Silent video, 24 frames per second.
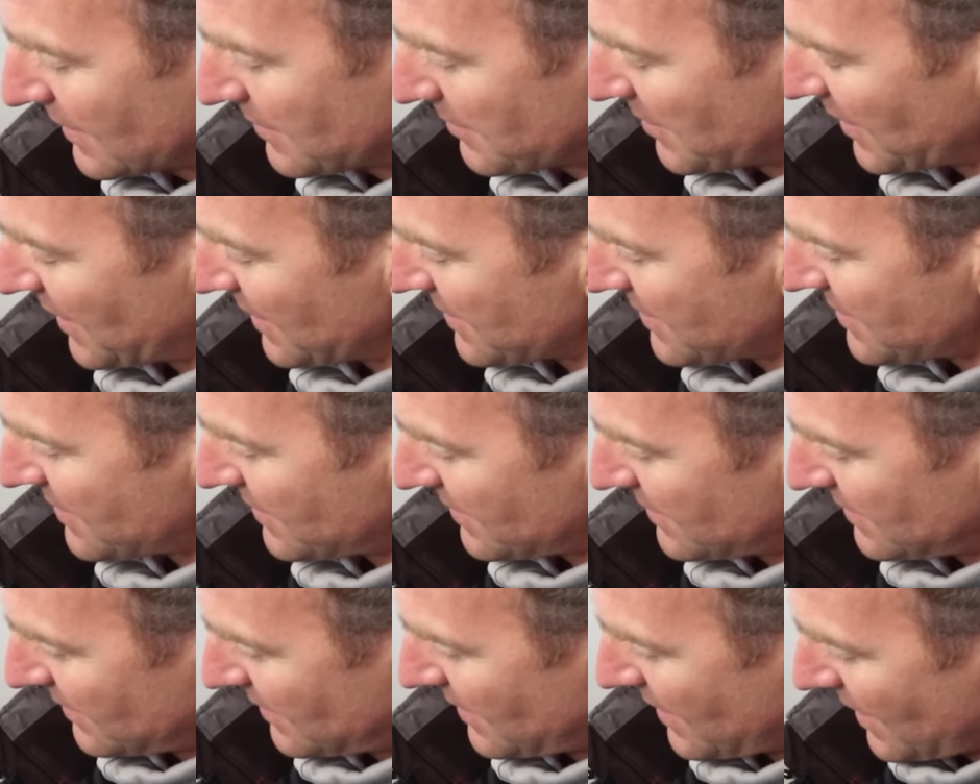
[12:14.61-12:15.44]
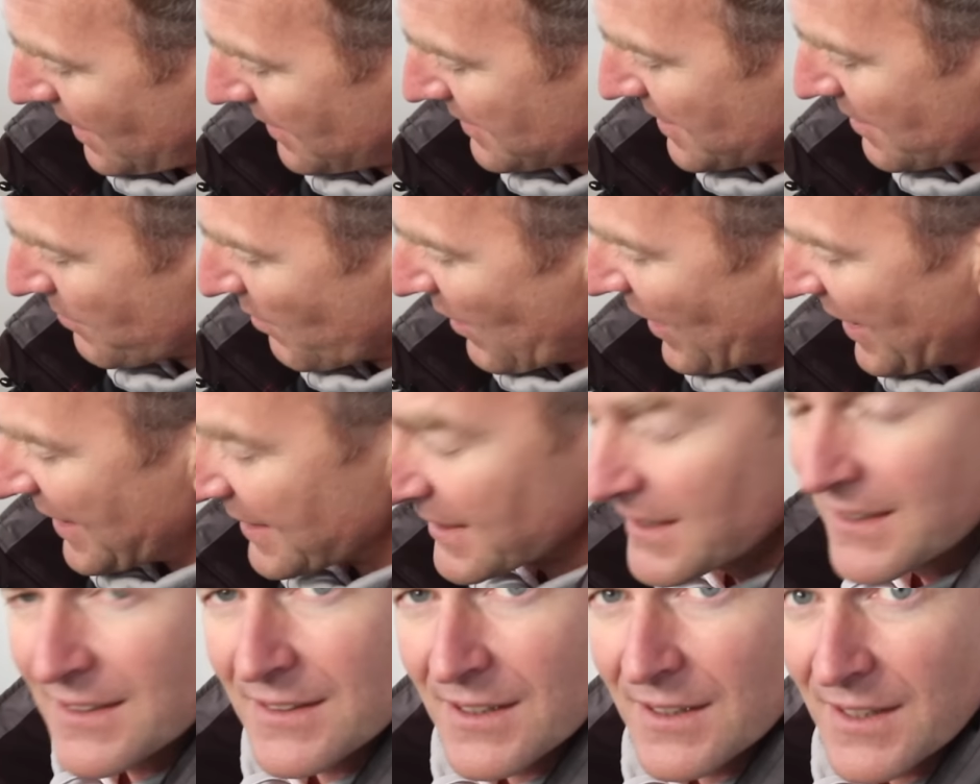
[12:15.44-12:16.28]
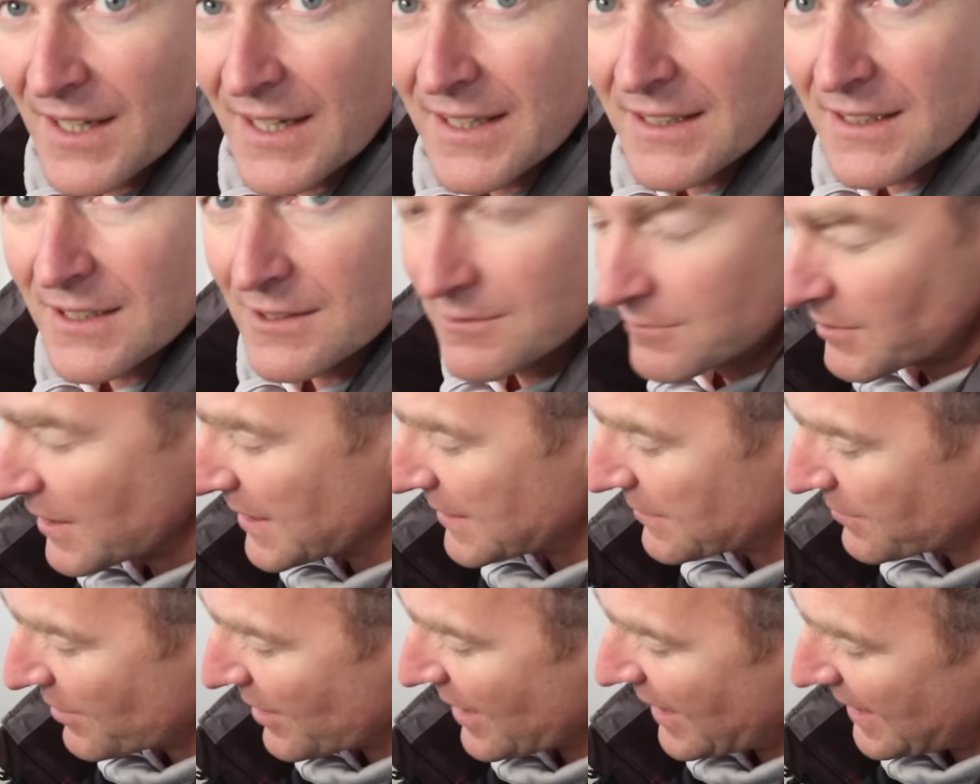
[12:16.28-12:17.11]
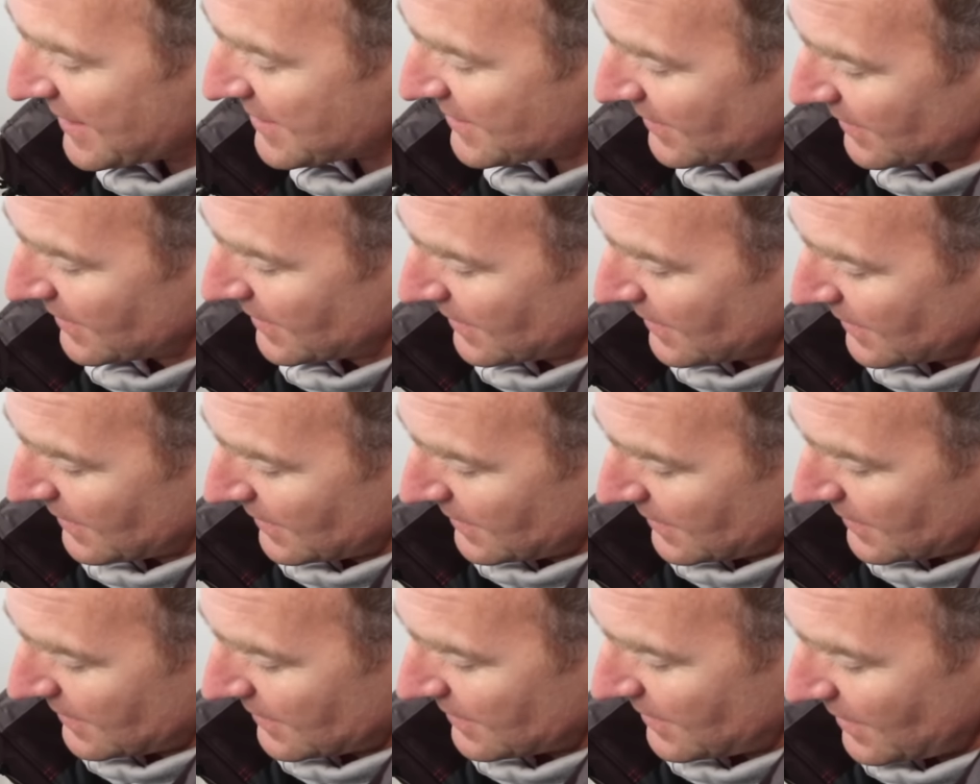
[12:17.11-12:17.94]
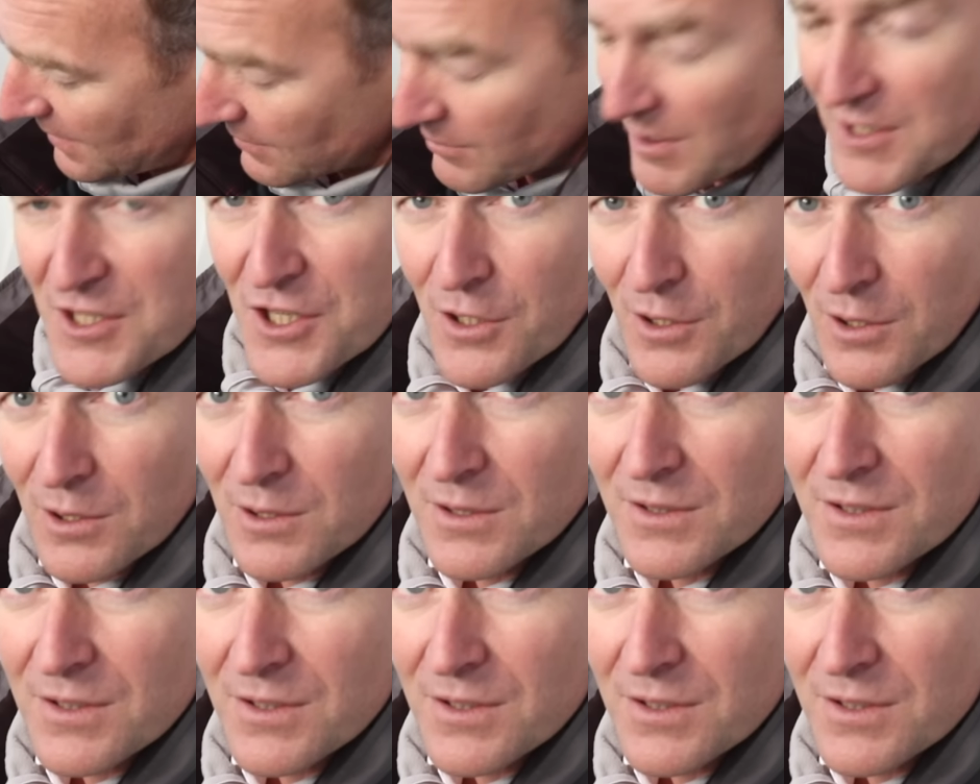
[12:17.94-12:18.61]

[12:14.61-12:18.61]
but it's the only way that they can recreate the original